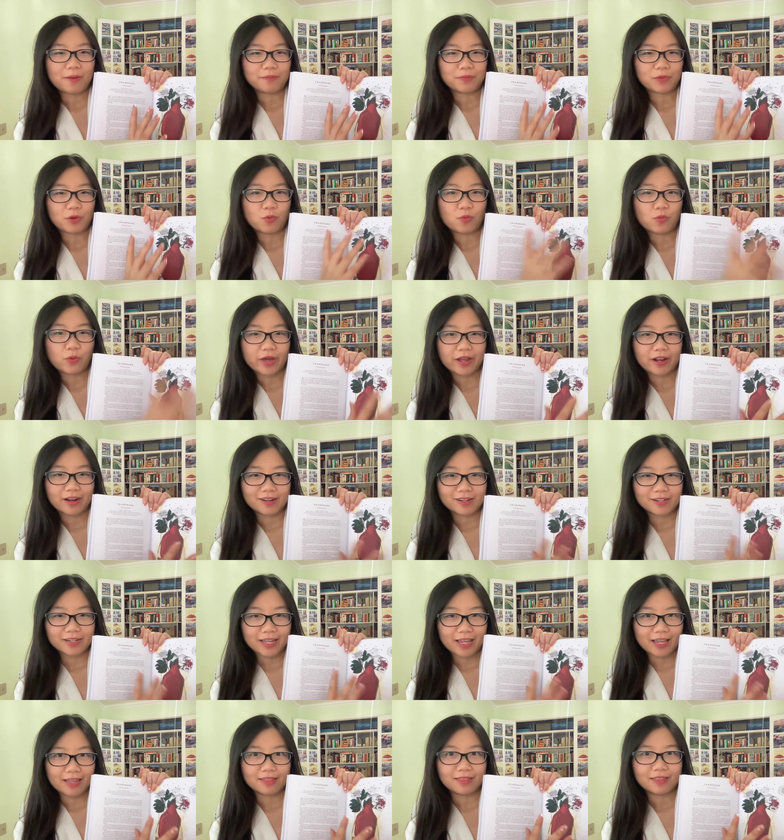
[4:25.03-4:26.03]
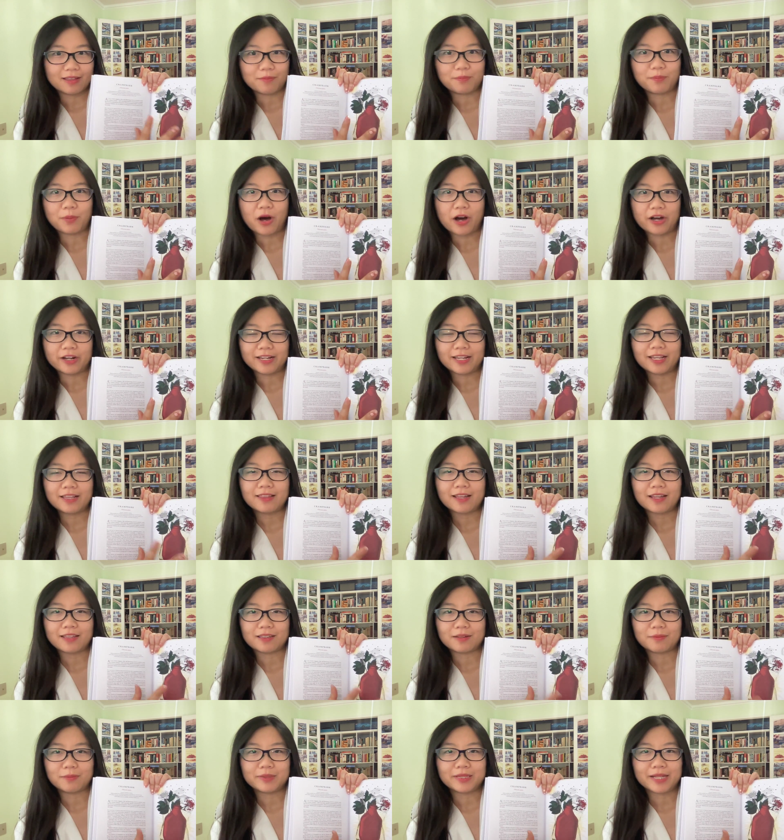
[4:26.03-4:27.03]
where in the body
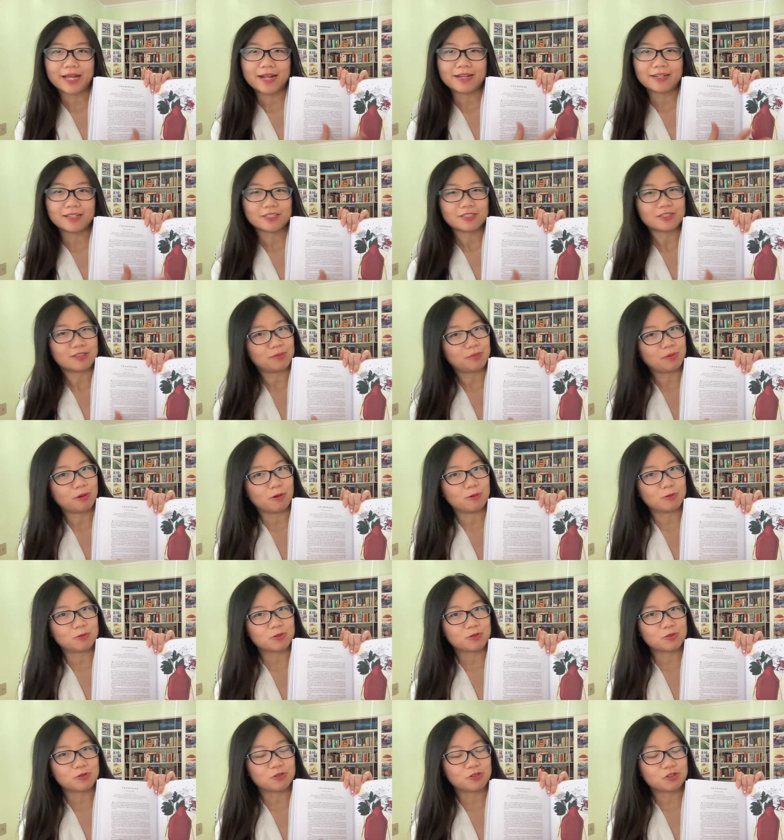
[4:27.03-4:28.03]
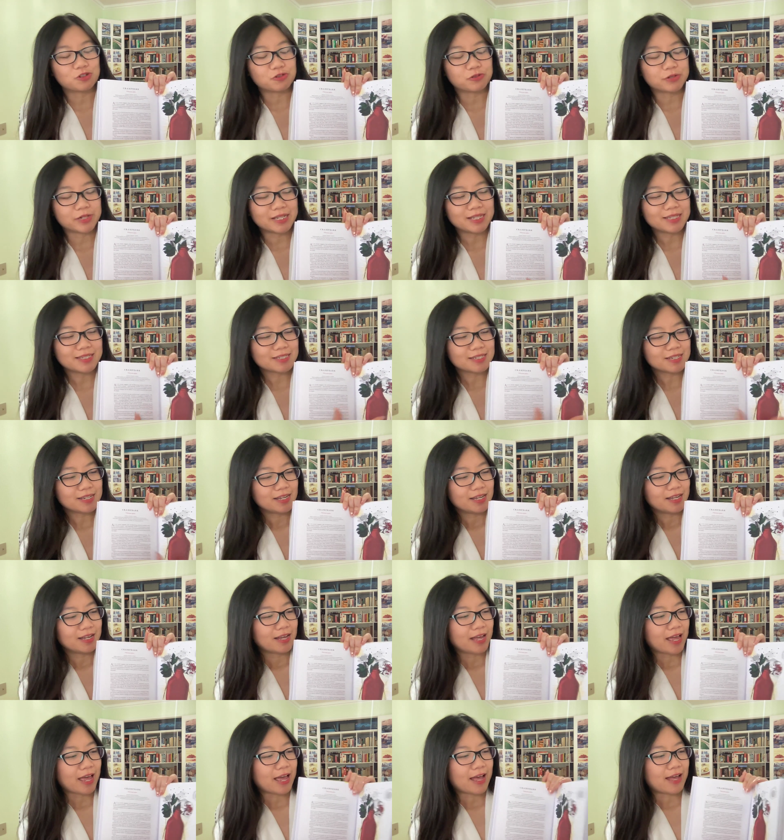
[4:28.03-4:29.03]
that the plant is supposed to treat.
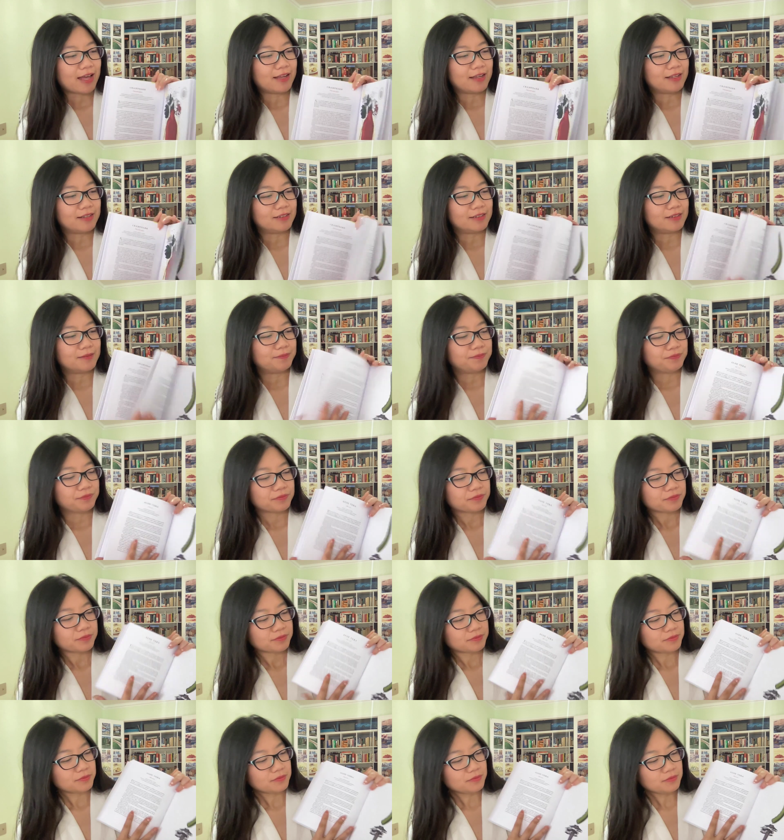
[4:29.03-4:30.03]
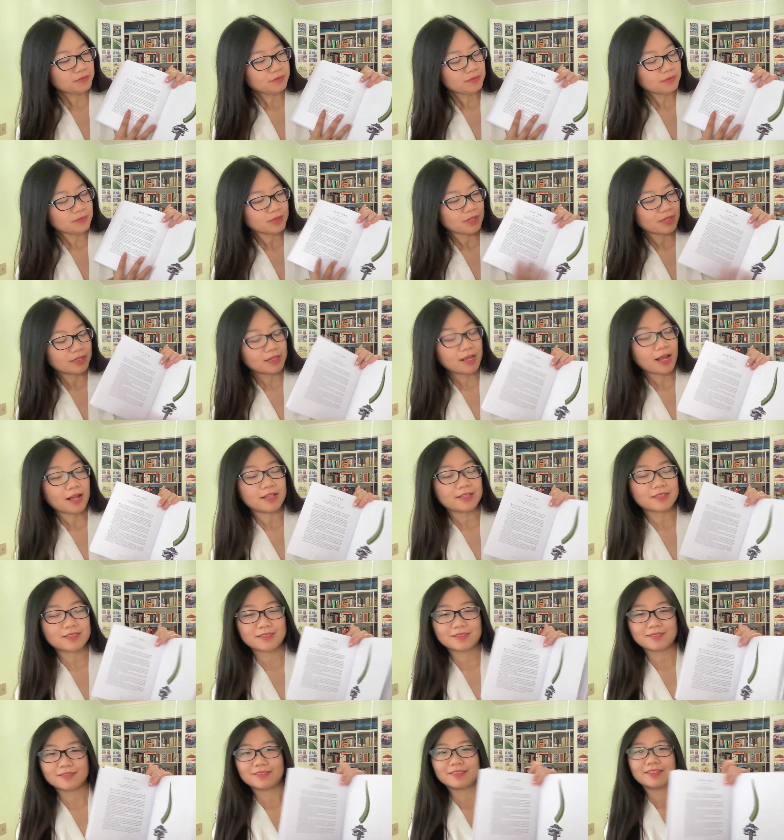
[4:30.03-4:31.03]
And
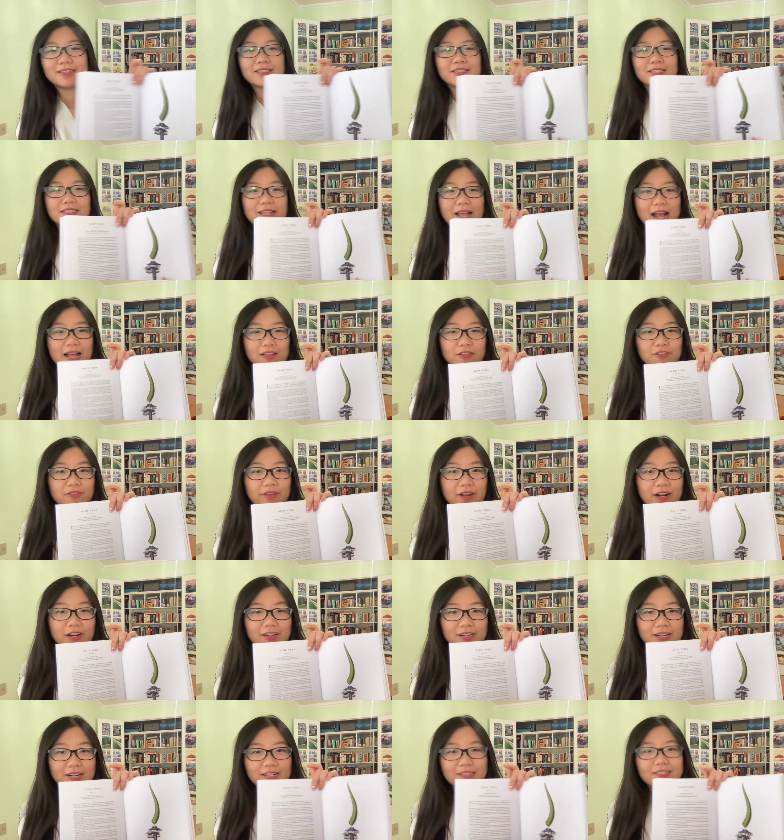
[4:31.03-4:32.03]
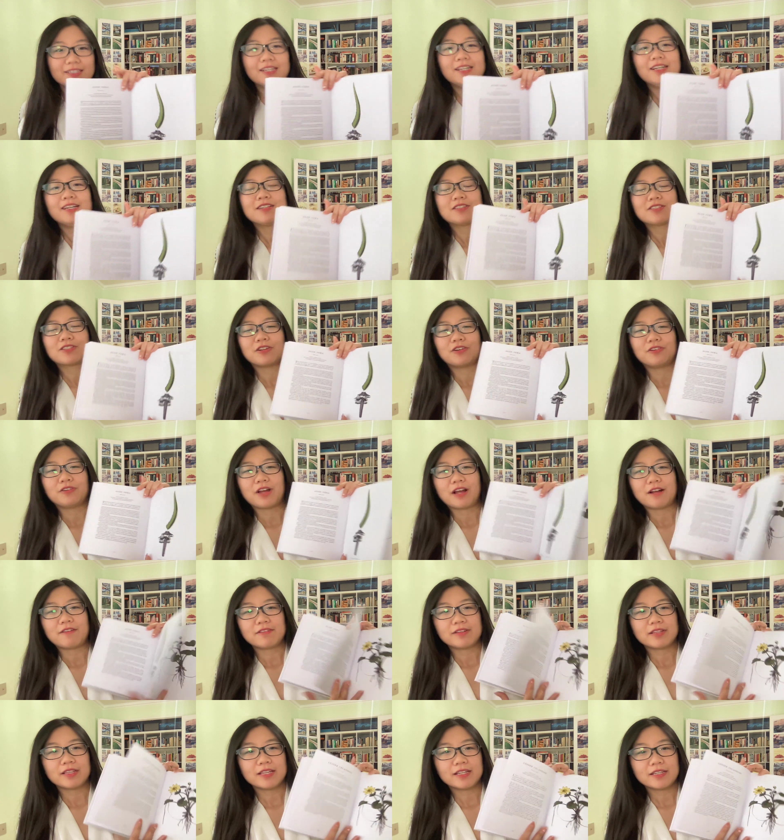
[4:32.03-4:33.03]
this is aloe vera. So
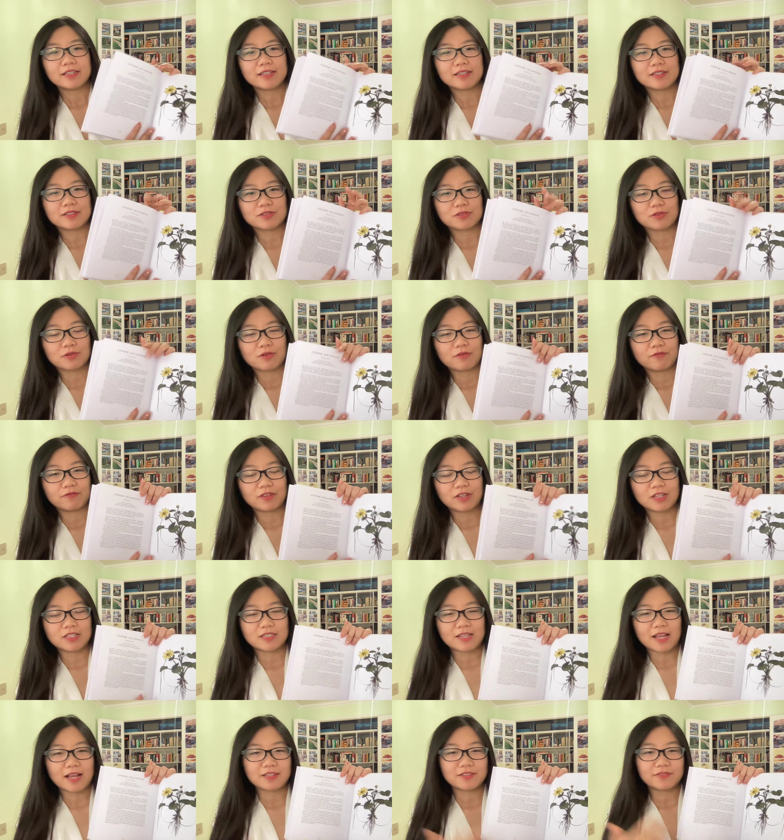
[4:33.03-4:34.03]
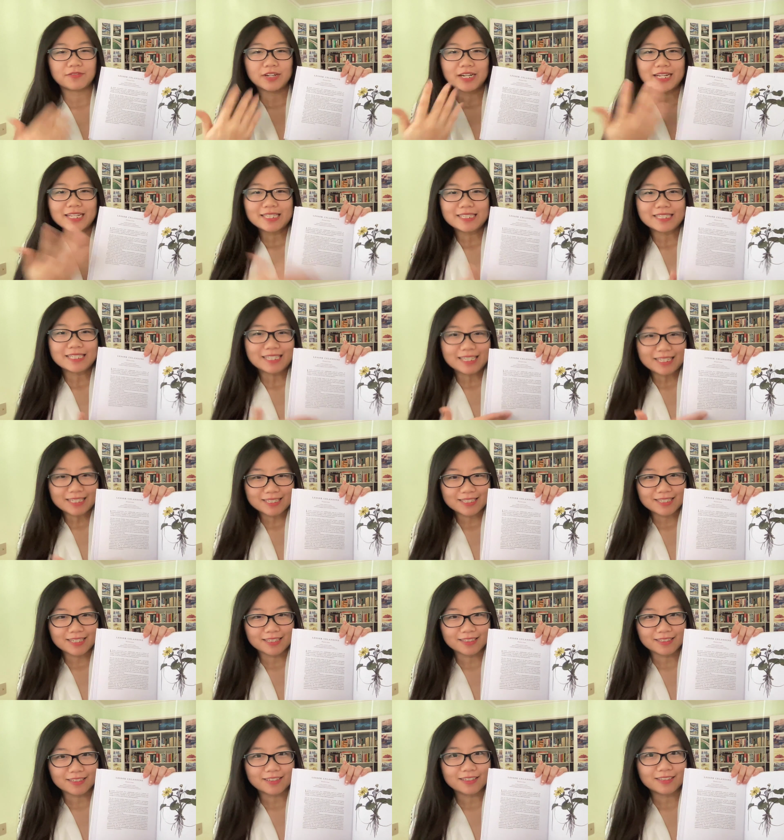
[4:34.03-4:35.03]
everything it has a very neat
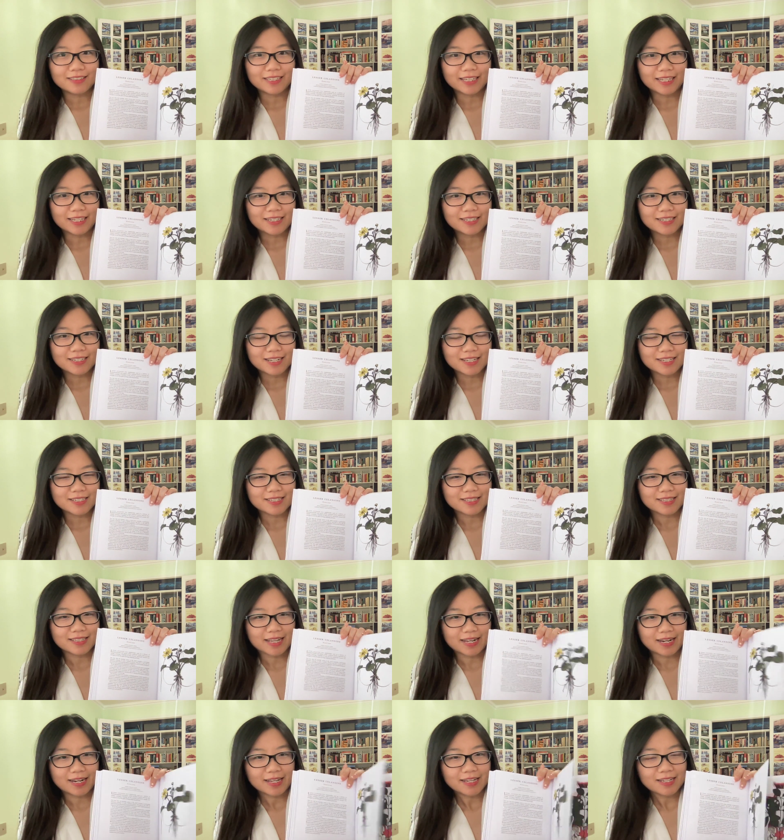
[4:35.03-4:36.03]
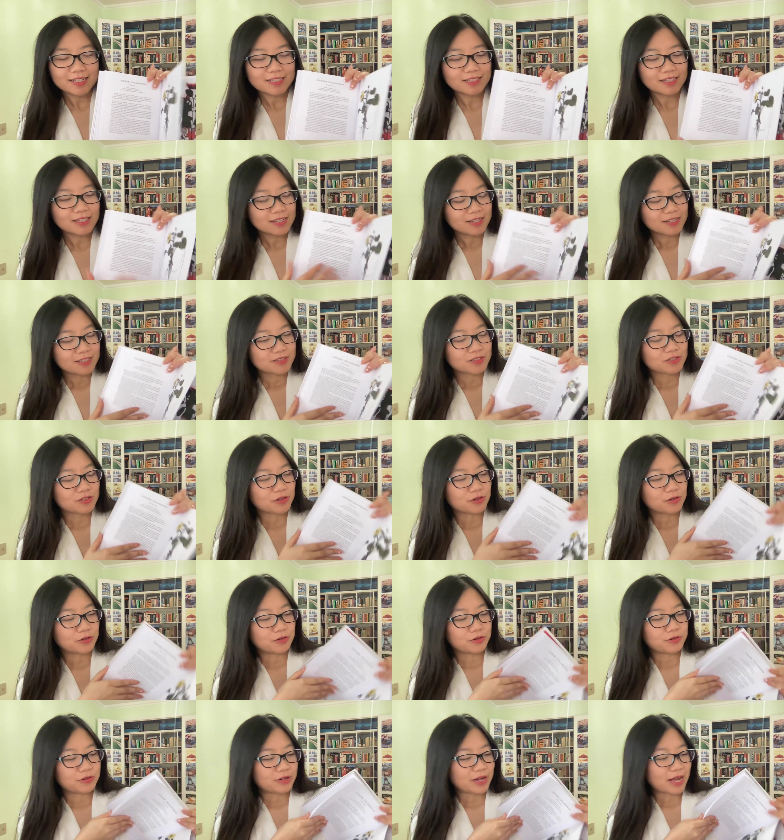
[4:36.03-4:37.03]
and clean aesthetic.
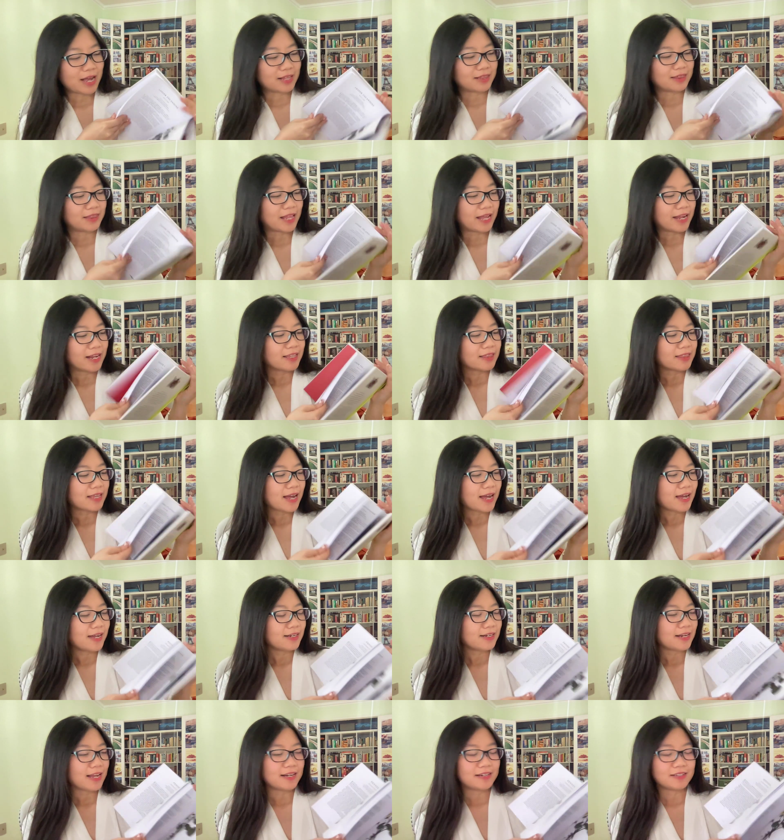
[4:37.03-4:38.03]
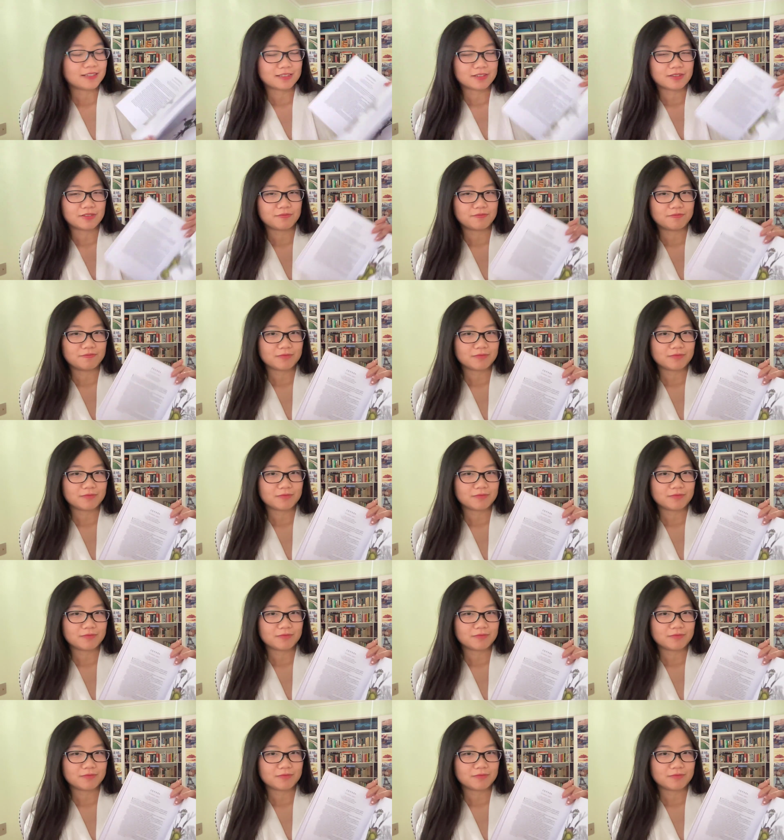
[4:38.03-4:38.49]
So I like that, and it's a